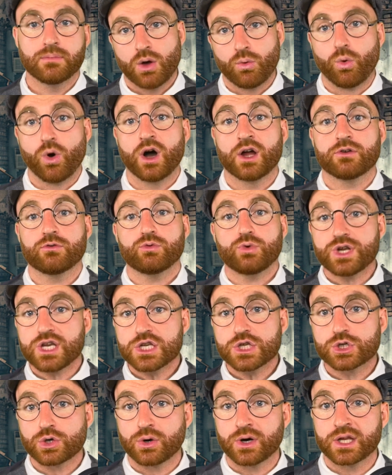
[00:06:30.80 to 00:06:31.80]
Juan
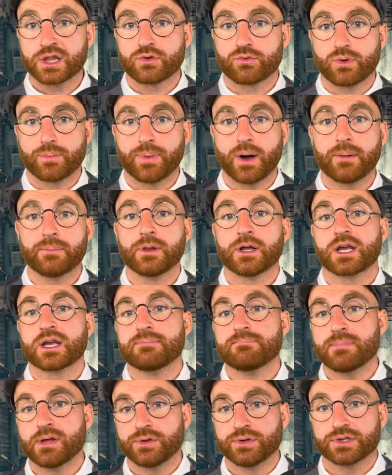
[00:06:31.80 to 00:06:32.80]
rejoined the
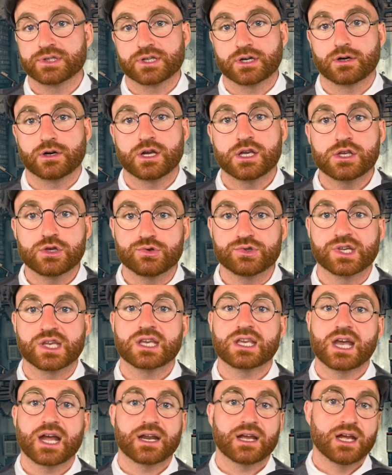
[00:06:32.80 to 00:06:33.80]
Republican military using
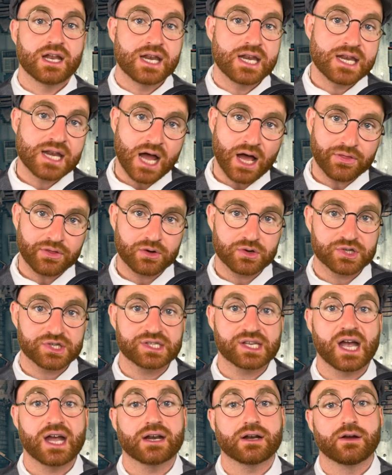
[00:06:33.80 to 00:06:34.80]
yet another
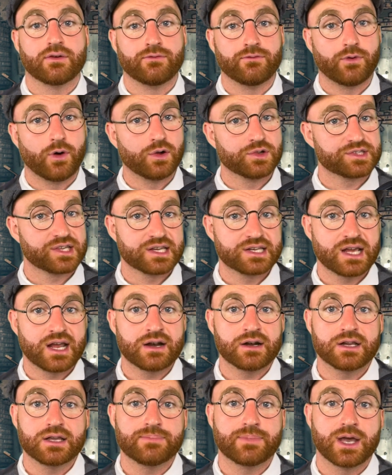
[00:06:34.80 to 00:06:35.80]
set of false
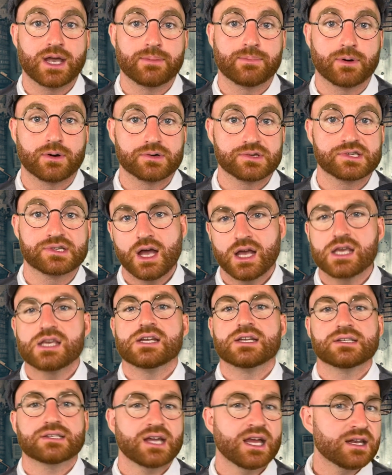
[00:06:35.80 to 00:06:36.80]
identity papers. He
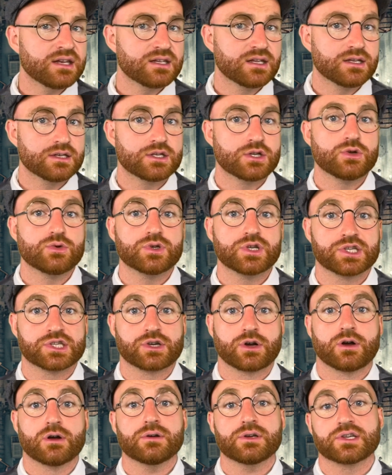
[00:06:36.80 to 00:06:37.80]
intended to
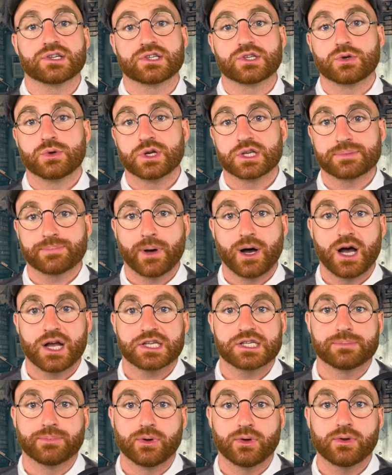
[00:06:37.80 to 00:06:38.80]
desert as soon as
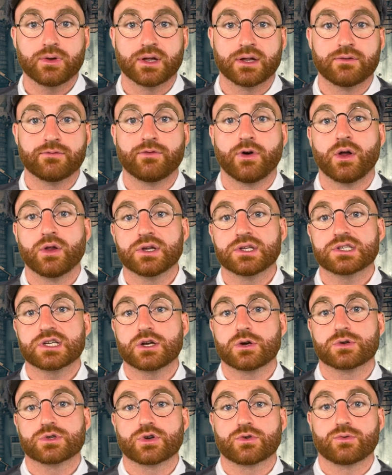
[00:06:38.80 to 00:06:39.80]
possible and
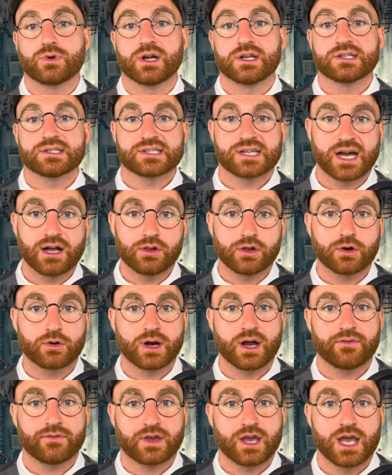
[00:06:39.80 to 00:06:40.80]
volunteered to run
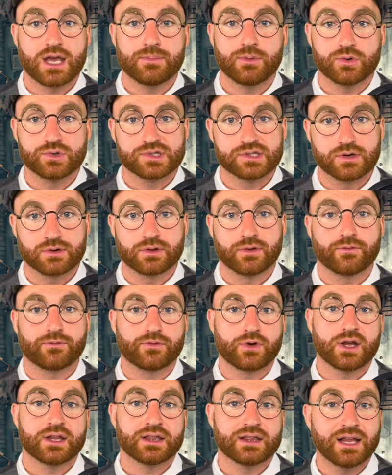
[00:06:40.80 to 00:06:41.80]
telegraph cables near the
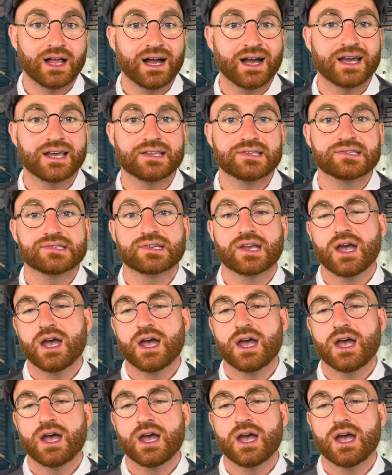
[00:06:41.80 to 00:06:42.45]
front lines